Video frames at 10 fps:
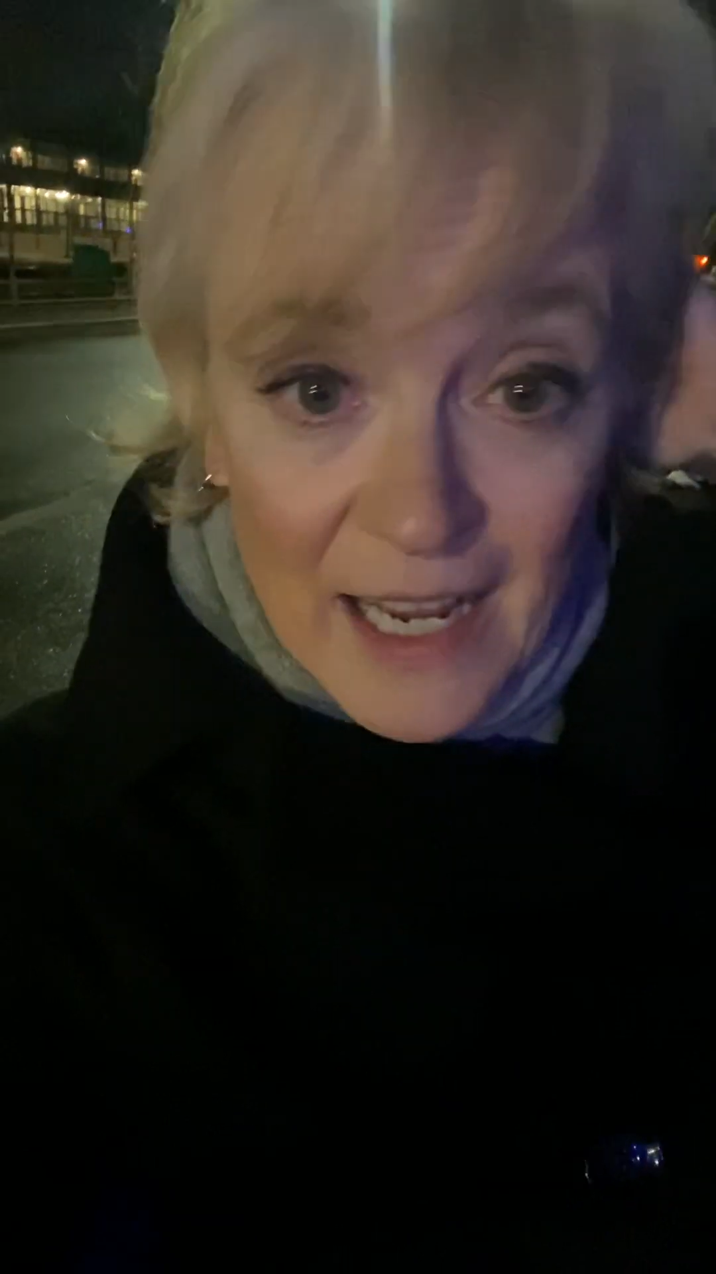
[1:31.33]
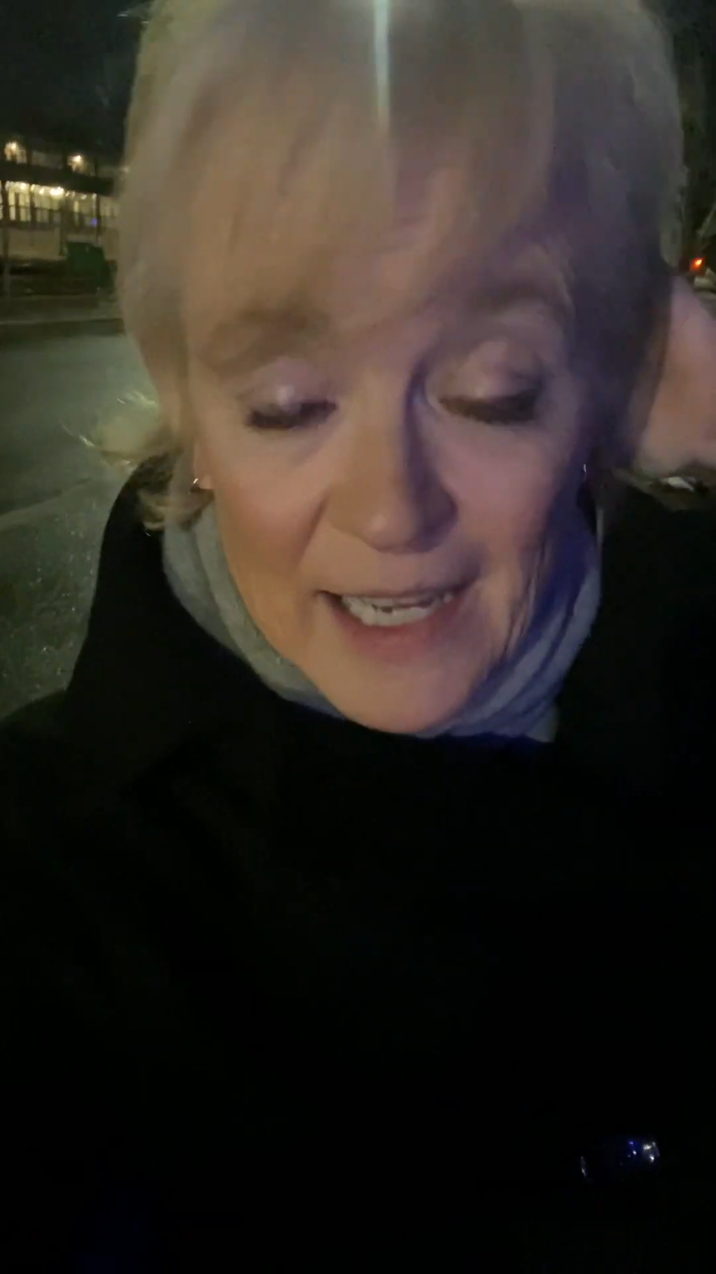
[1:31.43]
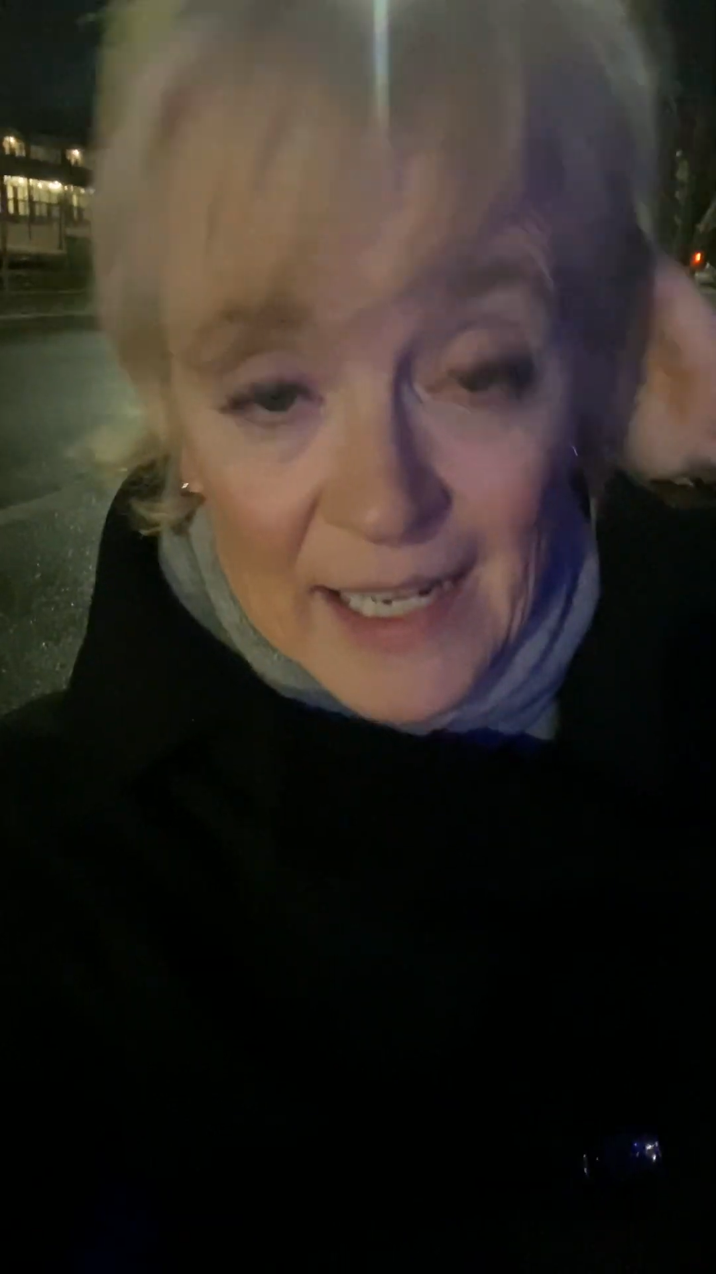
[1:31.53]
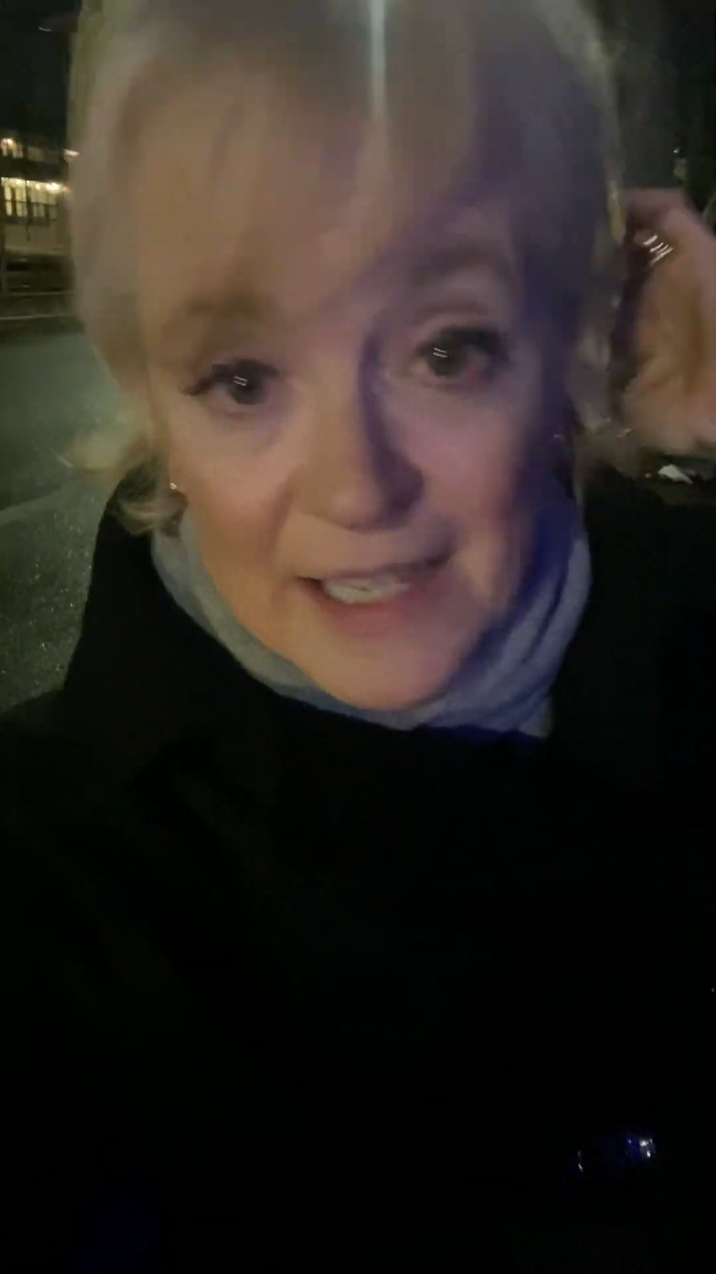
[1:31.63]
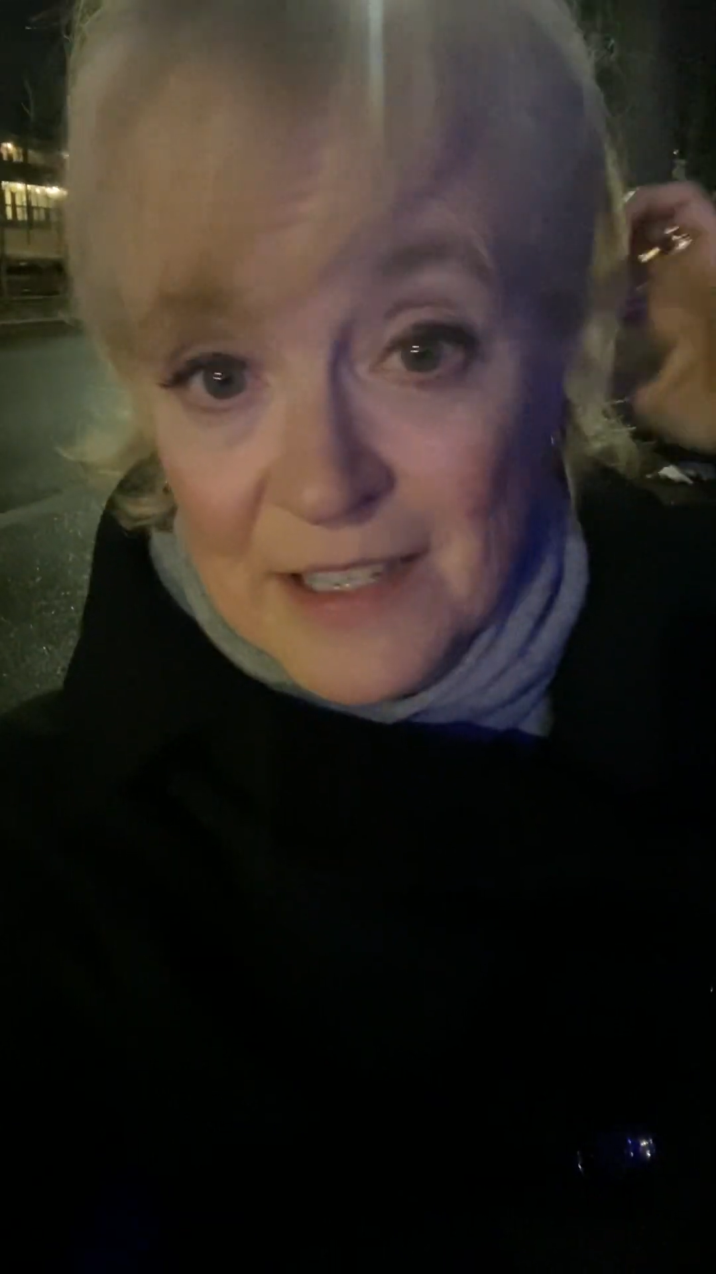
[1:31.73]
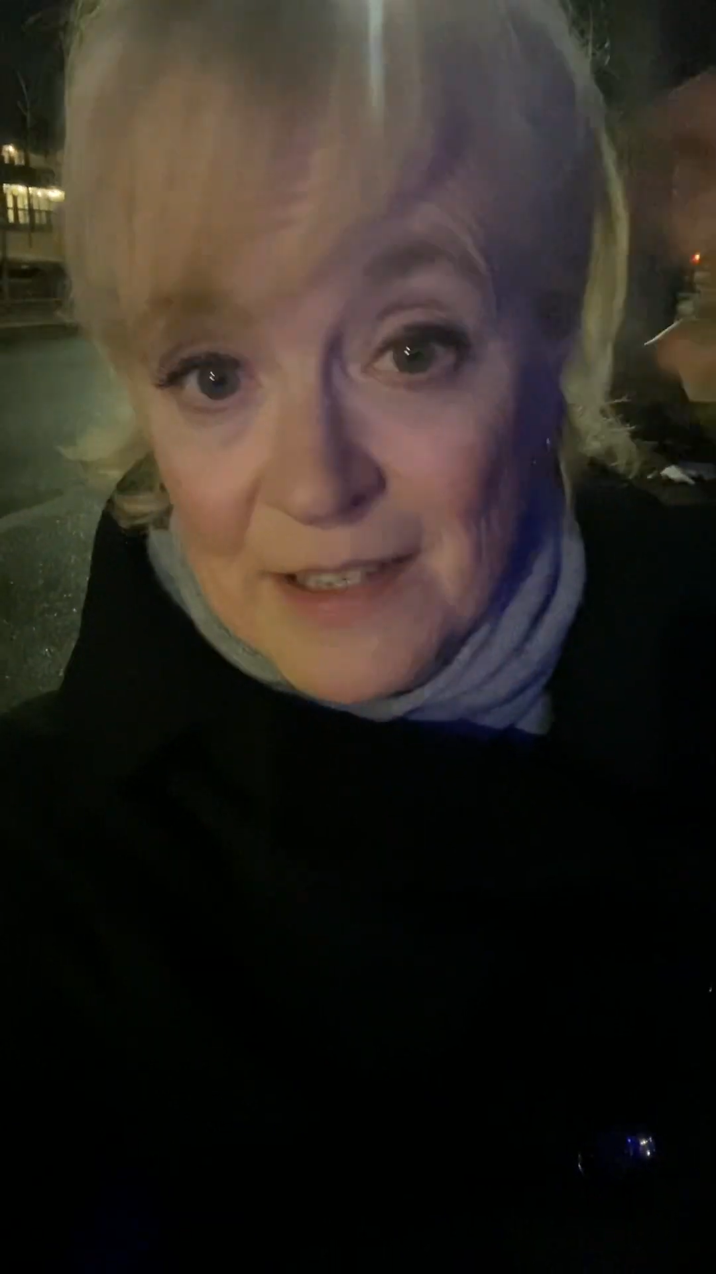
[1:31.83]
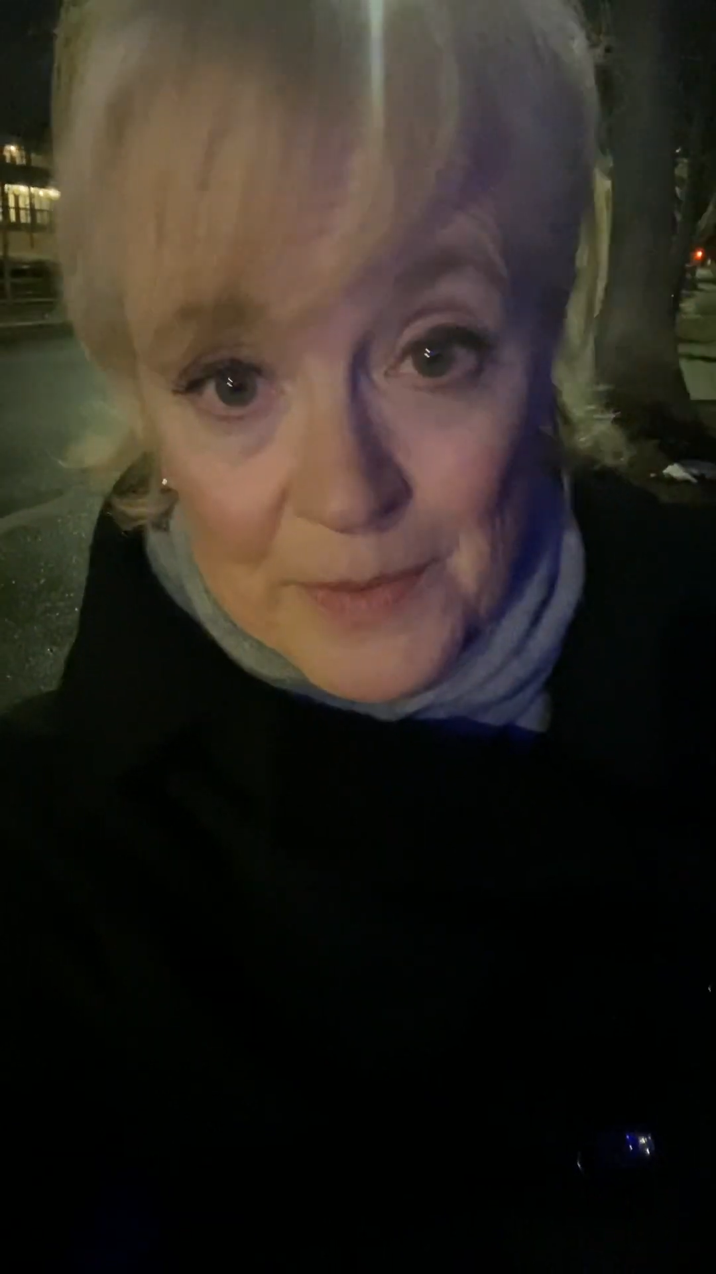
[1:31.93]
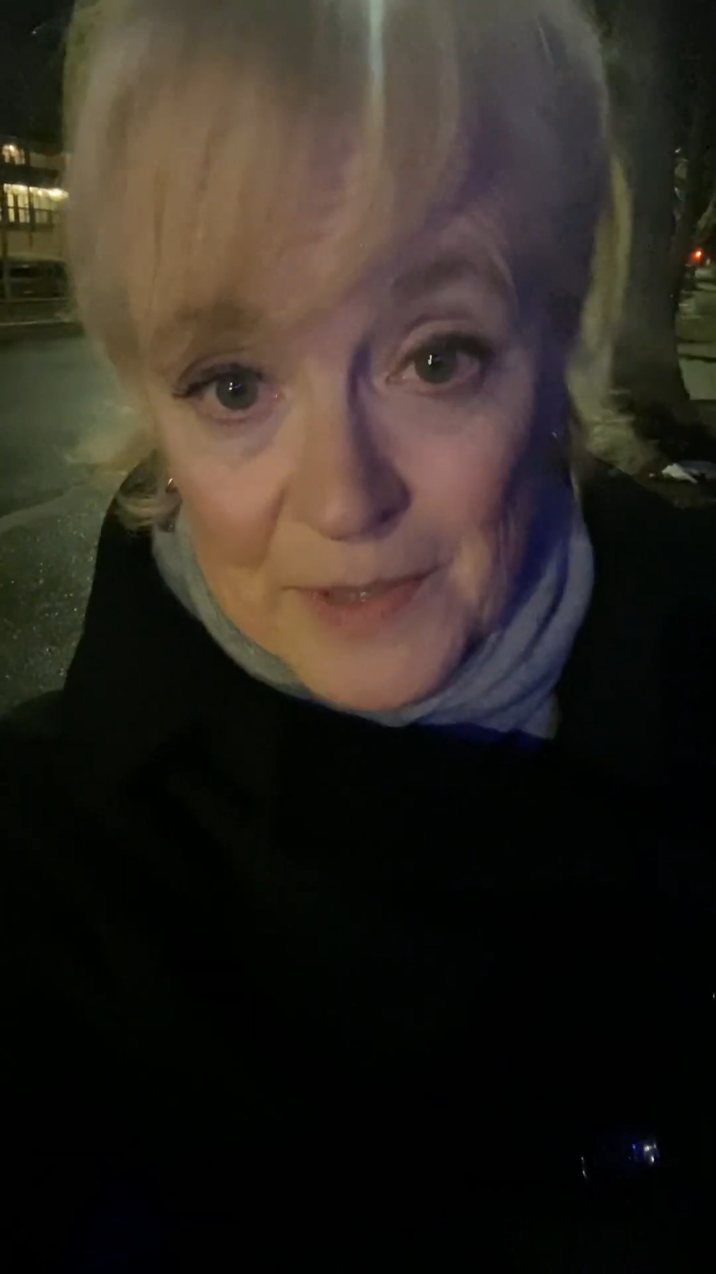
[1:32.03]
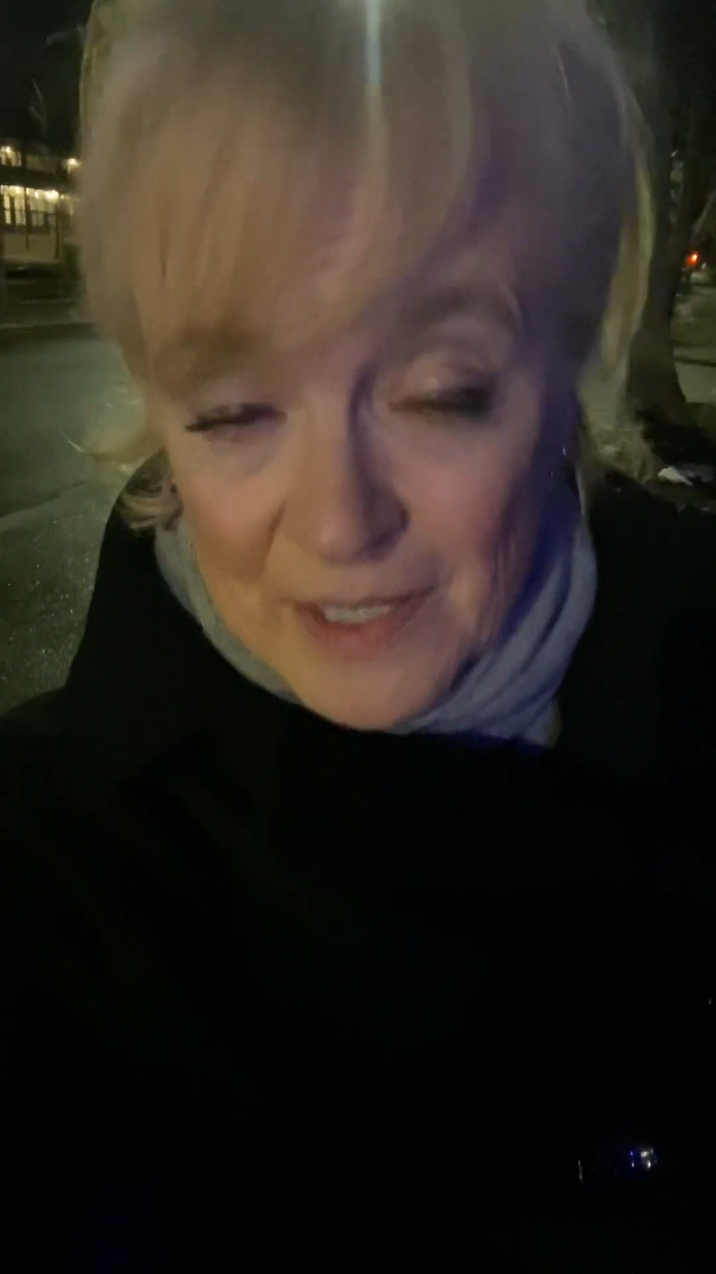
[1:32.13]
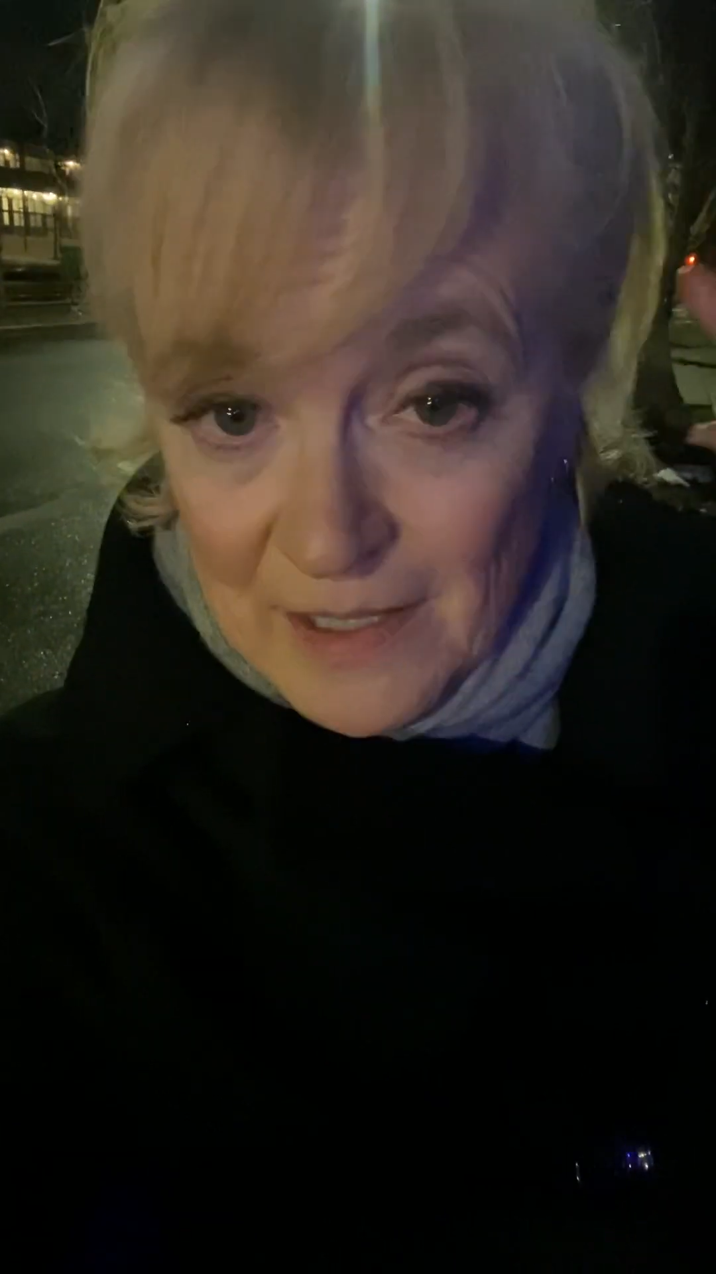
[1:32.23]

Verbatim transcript: and he just would